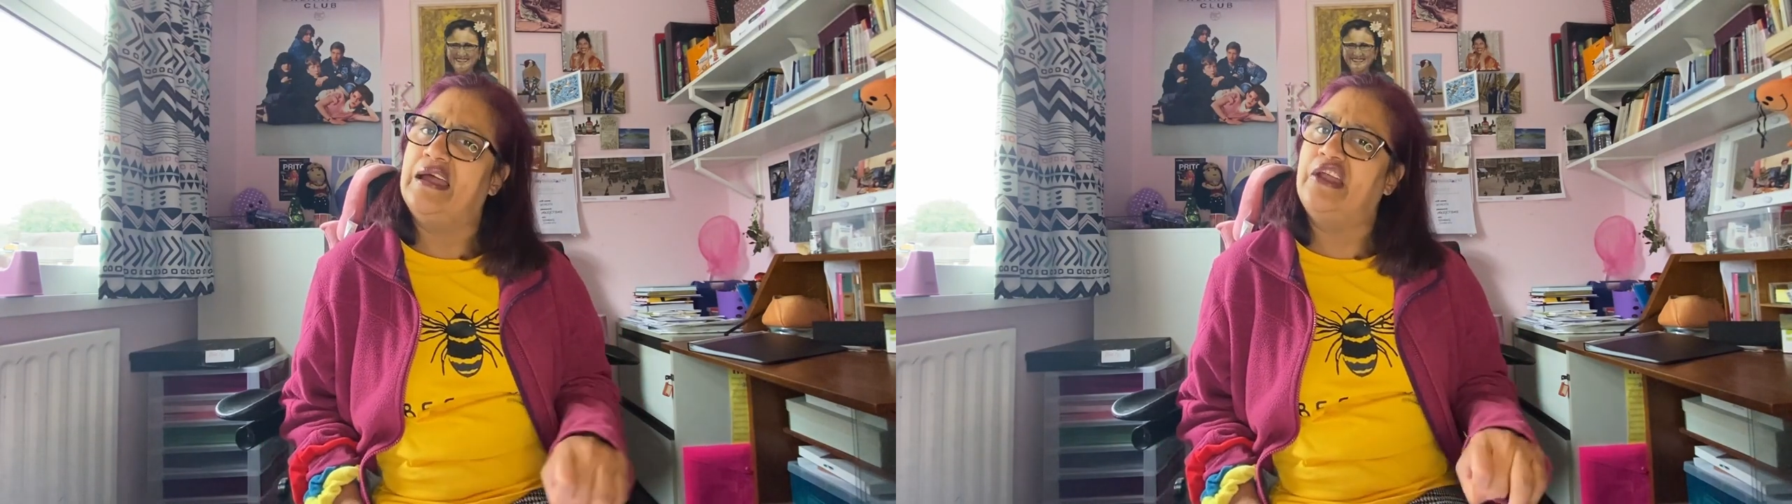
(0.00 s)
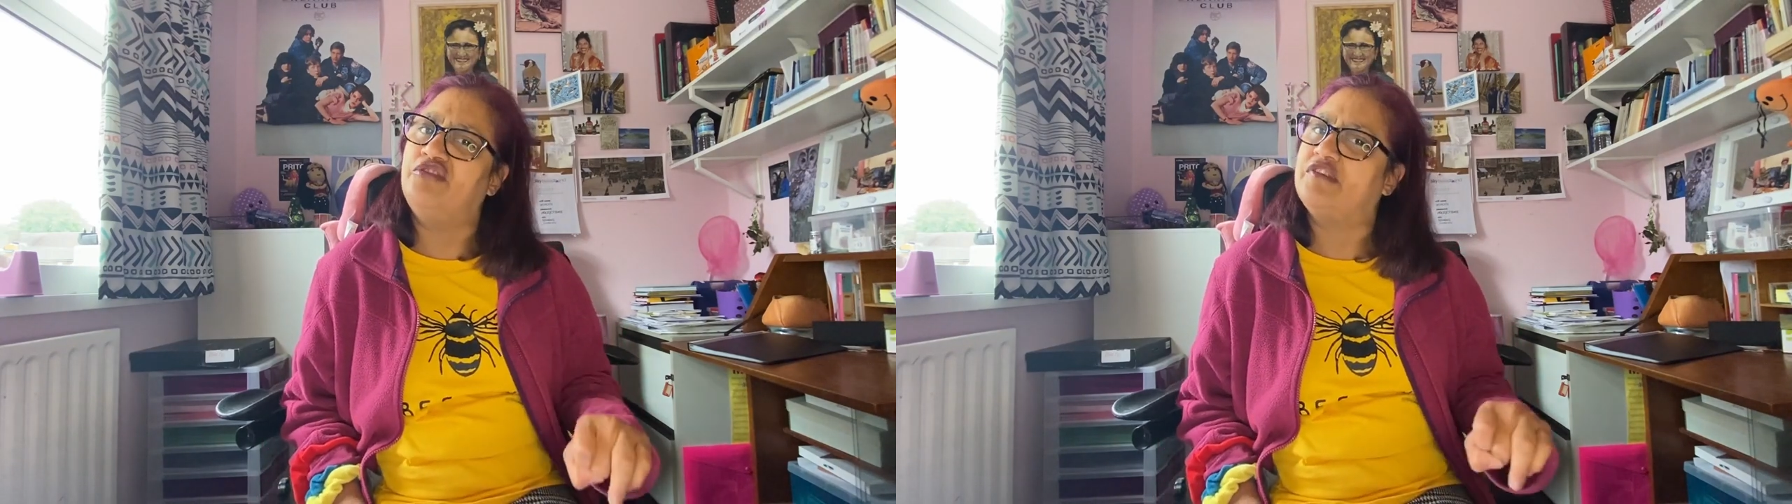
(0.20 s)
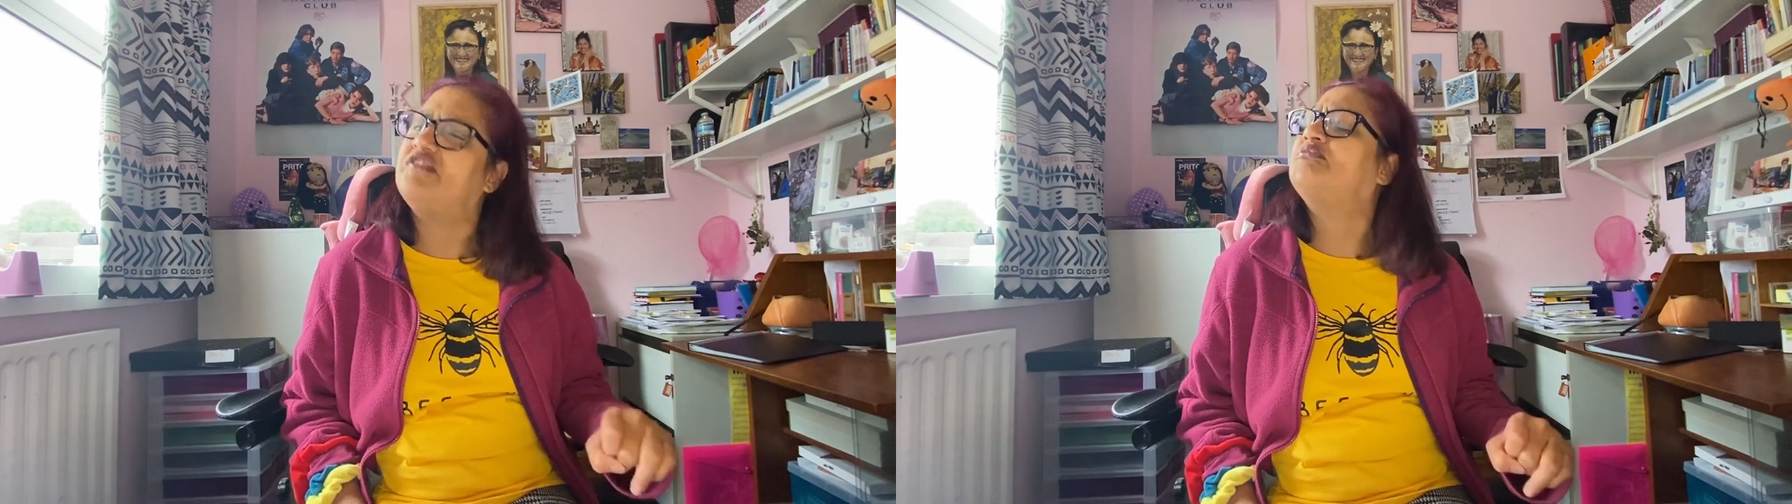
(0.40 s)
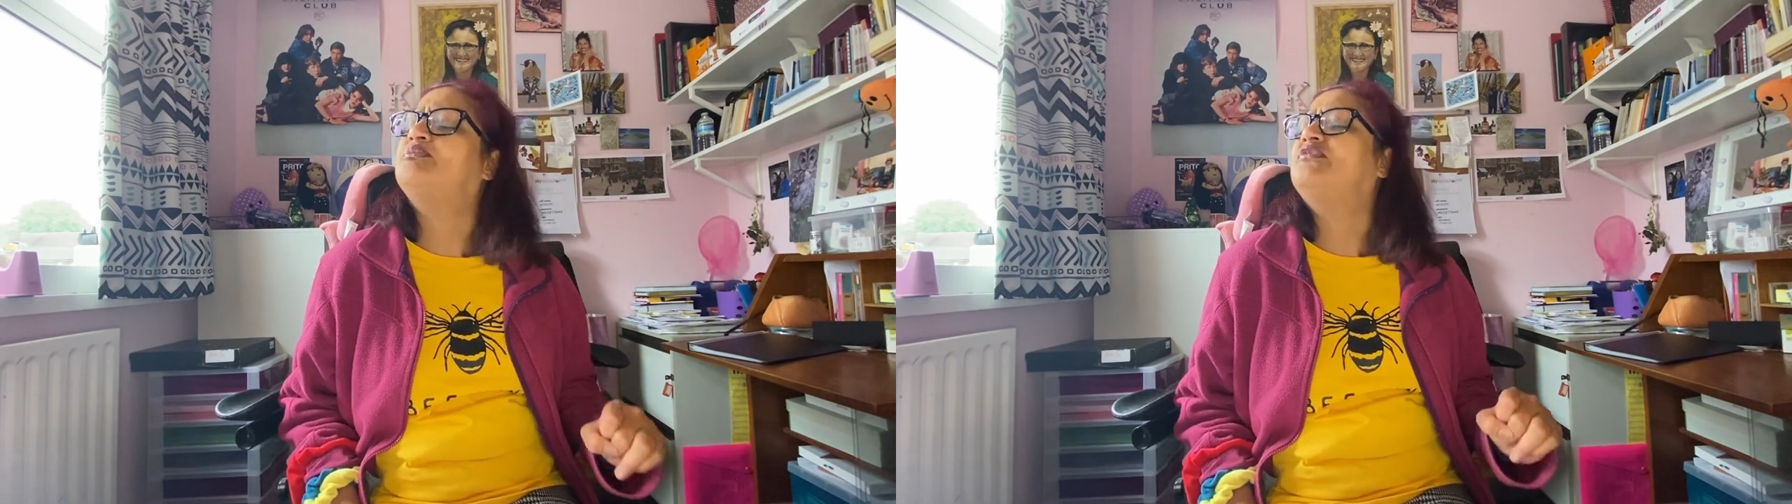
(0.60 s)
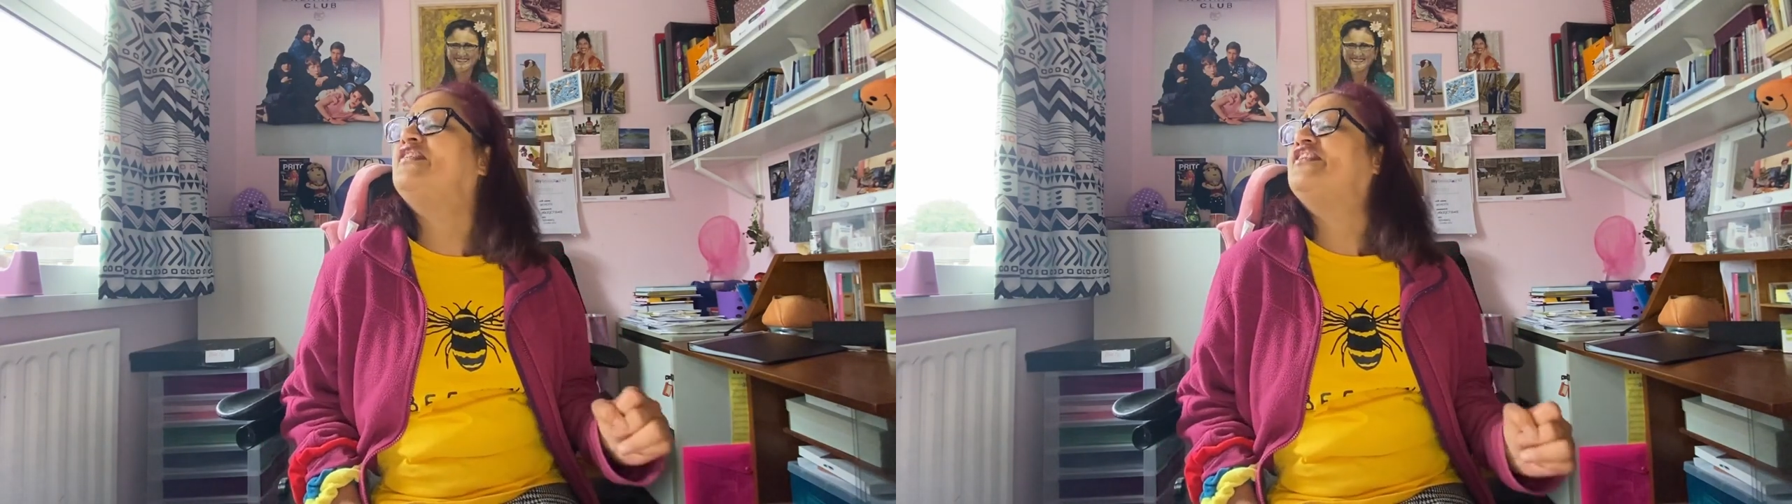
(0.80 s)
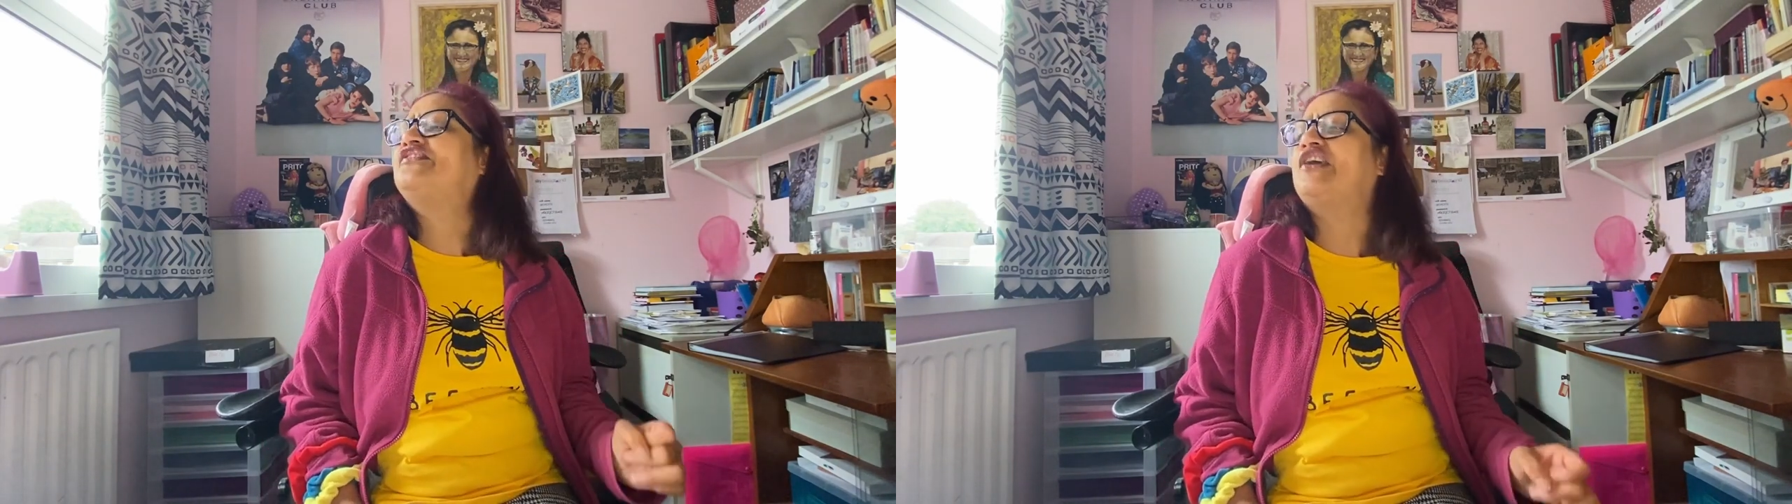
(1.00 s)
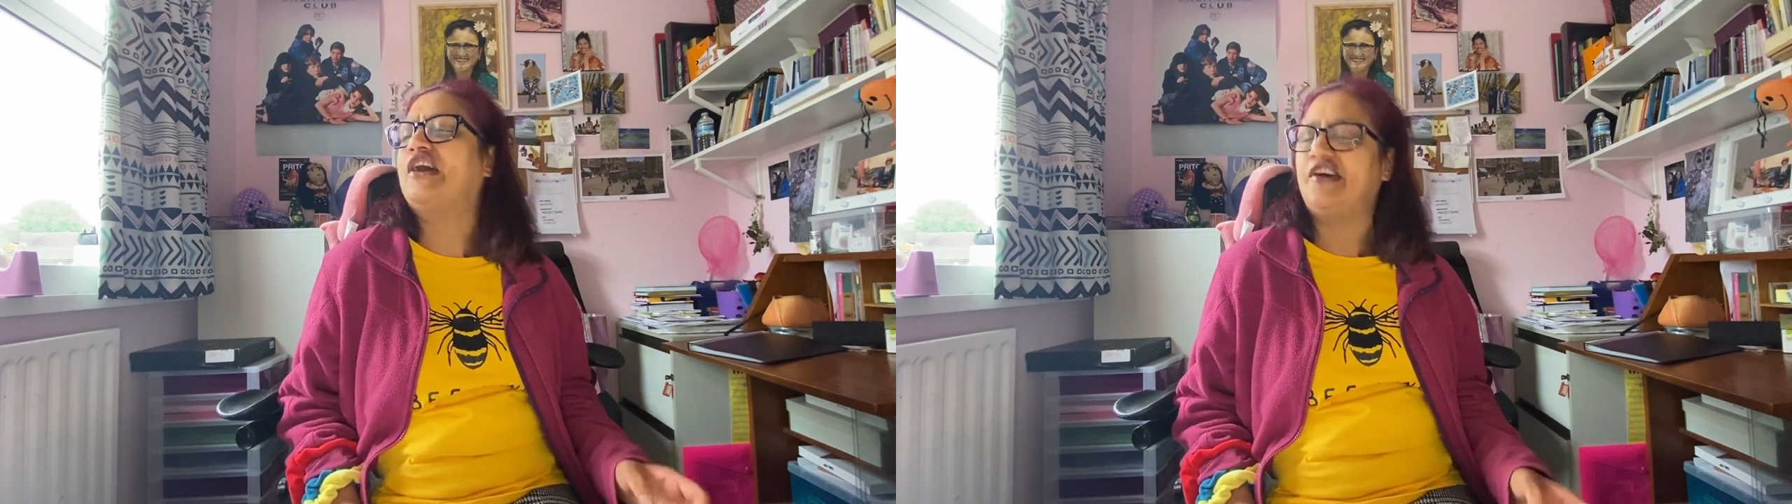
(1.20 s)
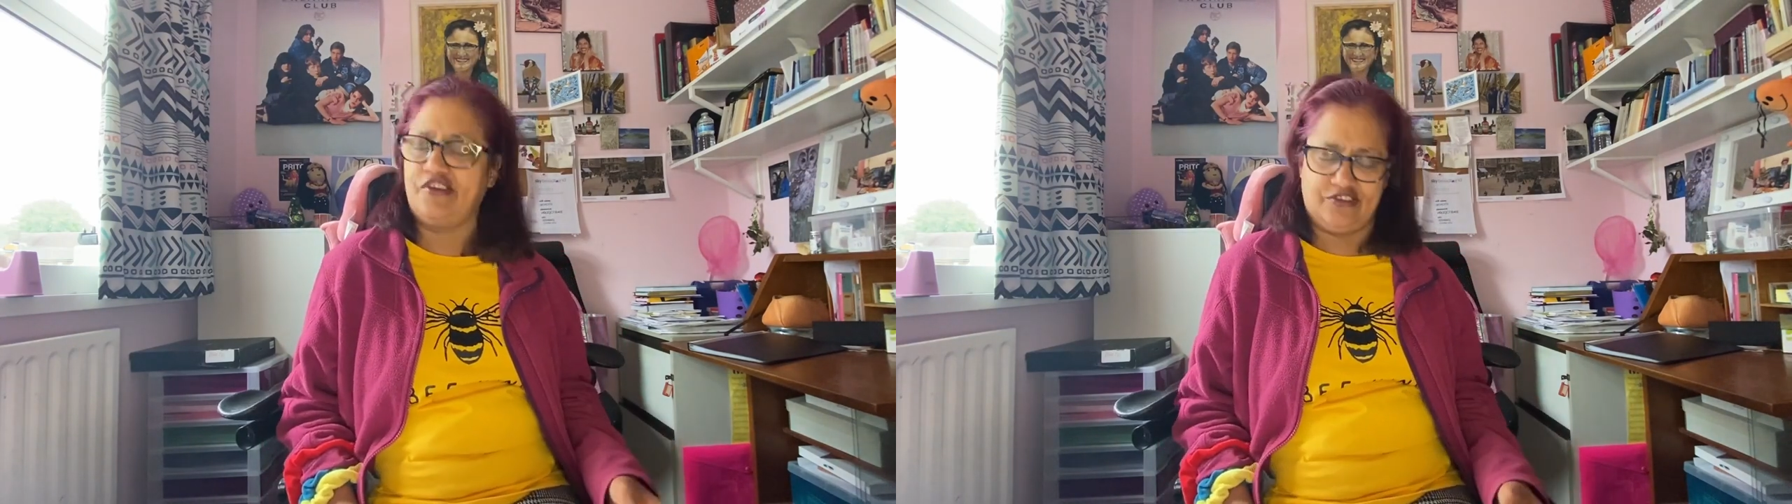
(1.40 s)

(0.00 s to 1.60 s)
and richer.